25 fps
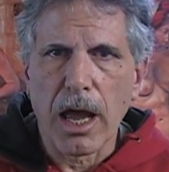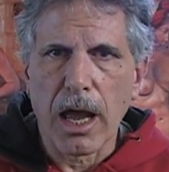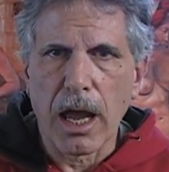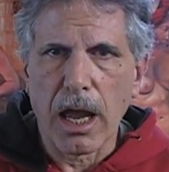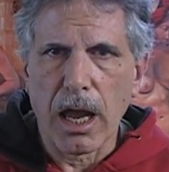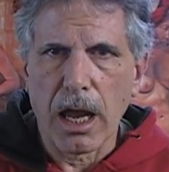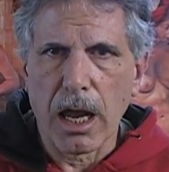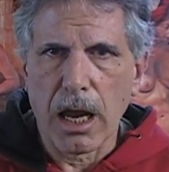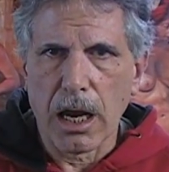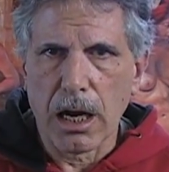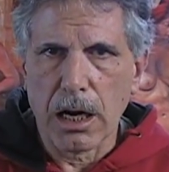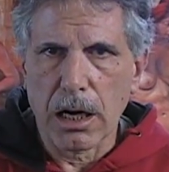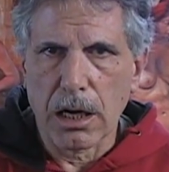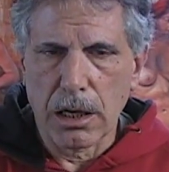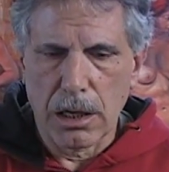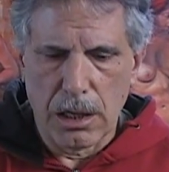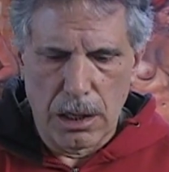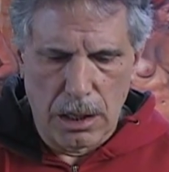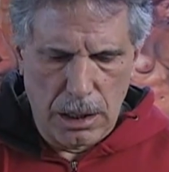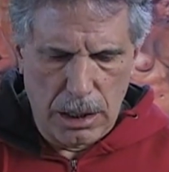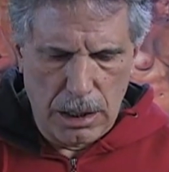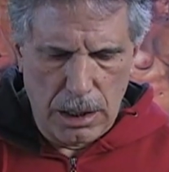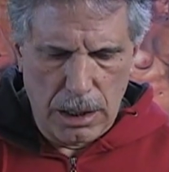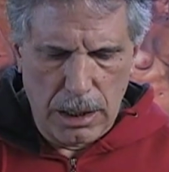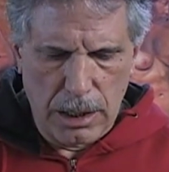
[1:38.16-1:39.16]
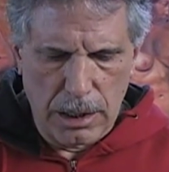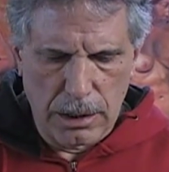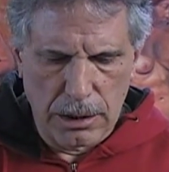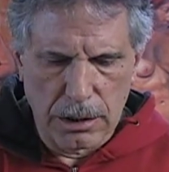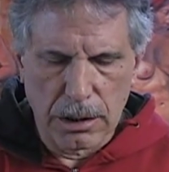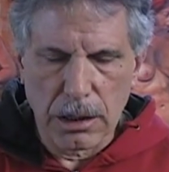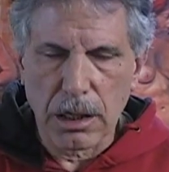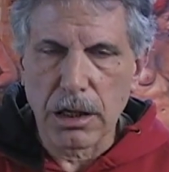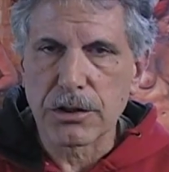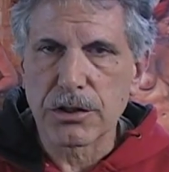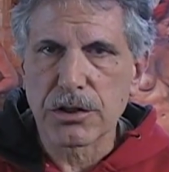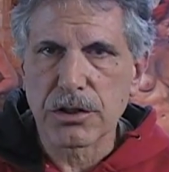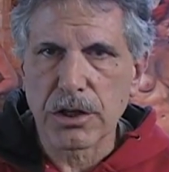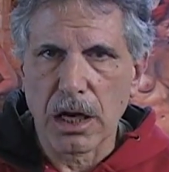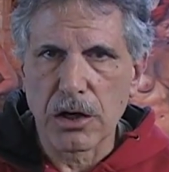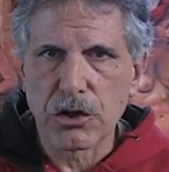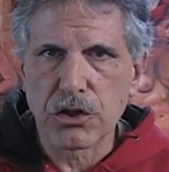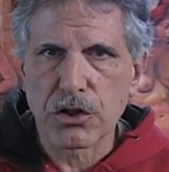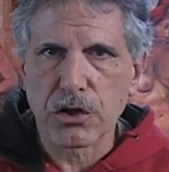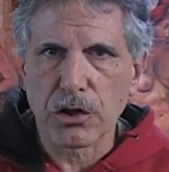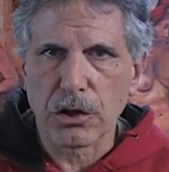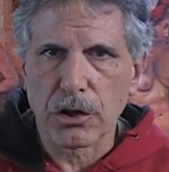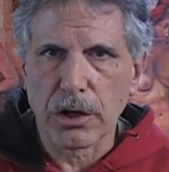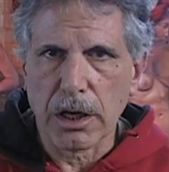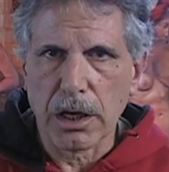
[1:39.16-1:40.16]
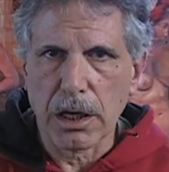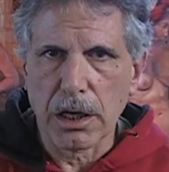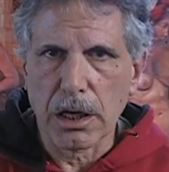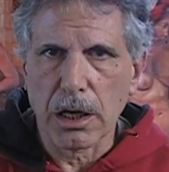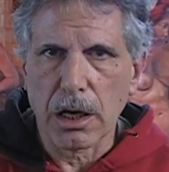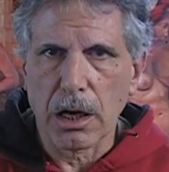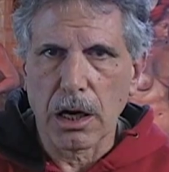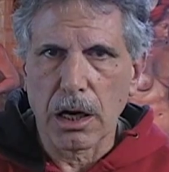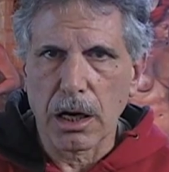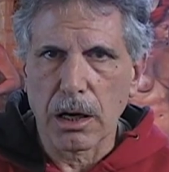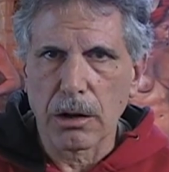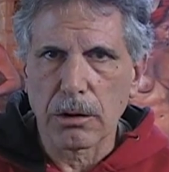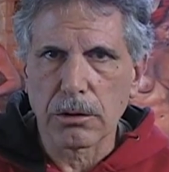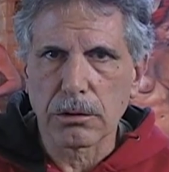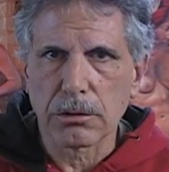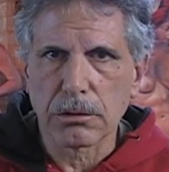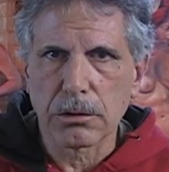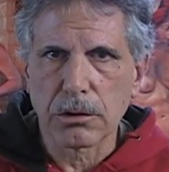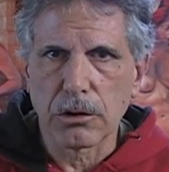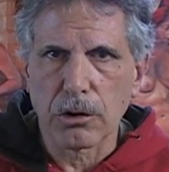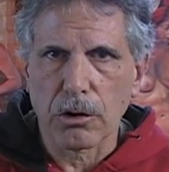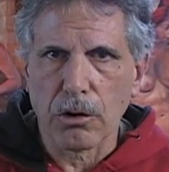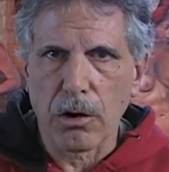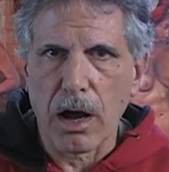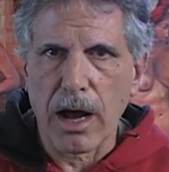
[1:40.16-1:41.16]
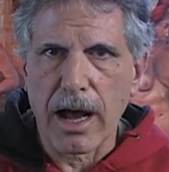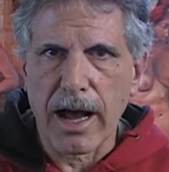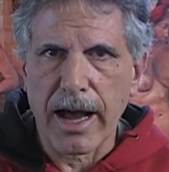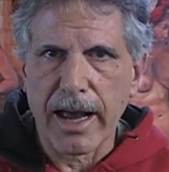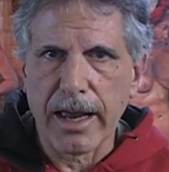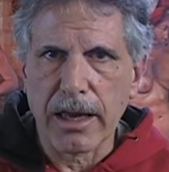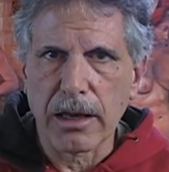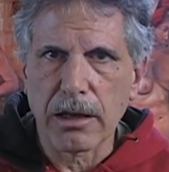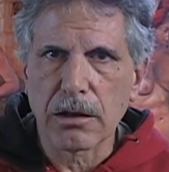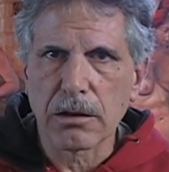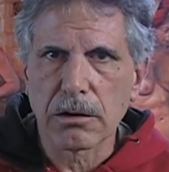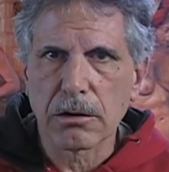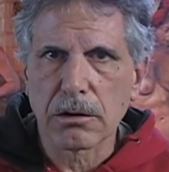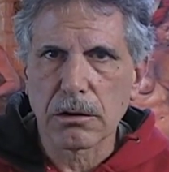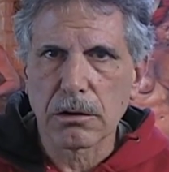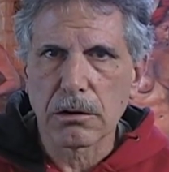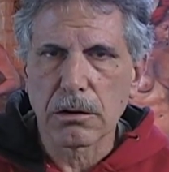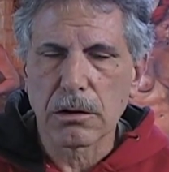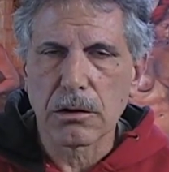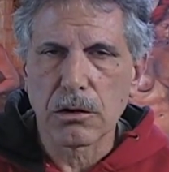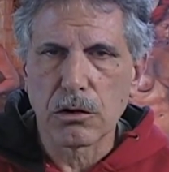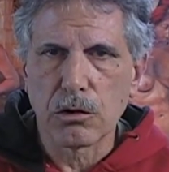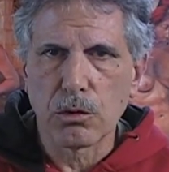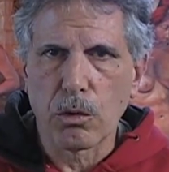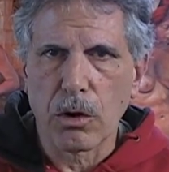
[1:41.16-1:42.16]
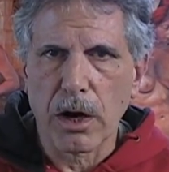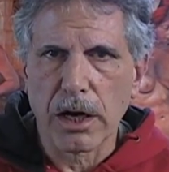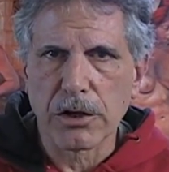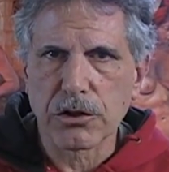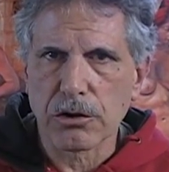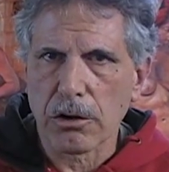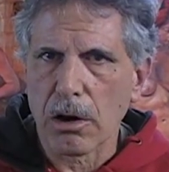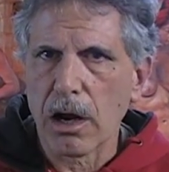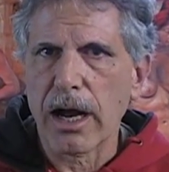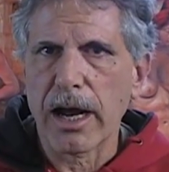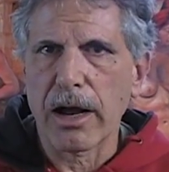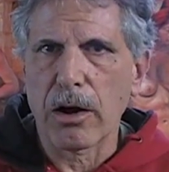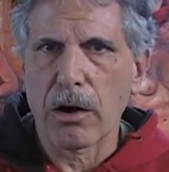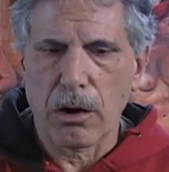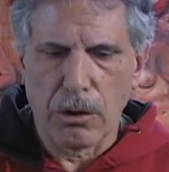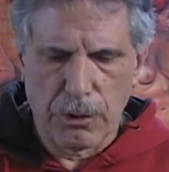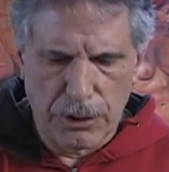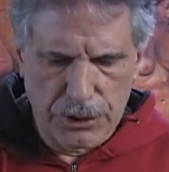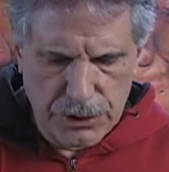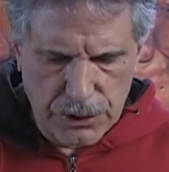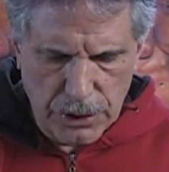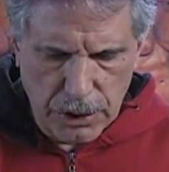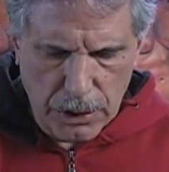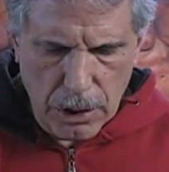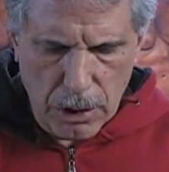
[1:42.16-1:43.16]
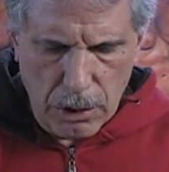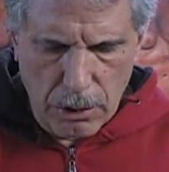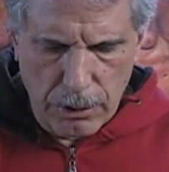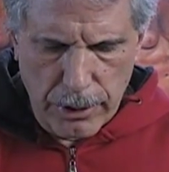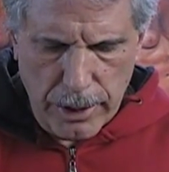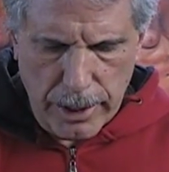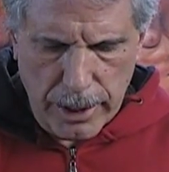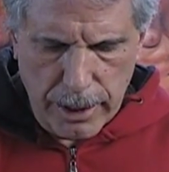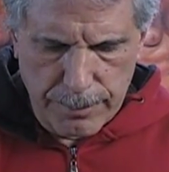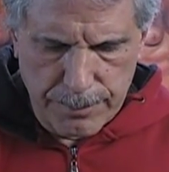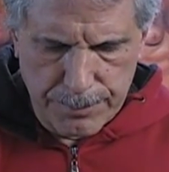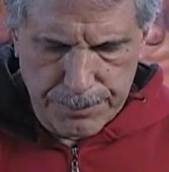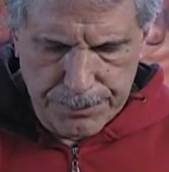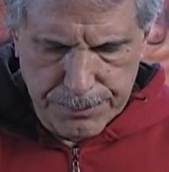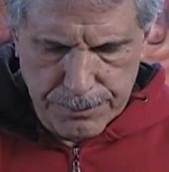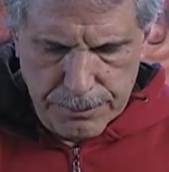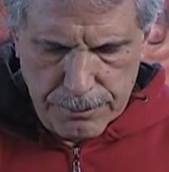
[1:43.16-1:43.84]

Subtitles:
and essentially your eye, you want your eye always to go there.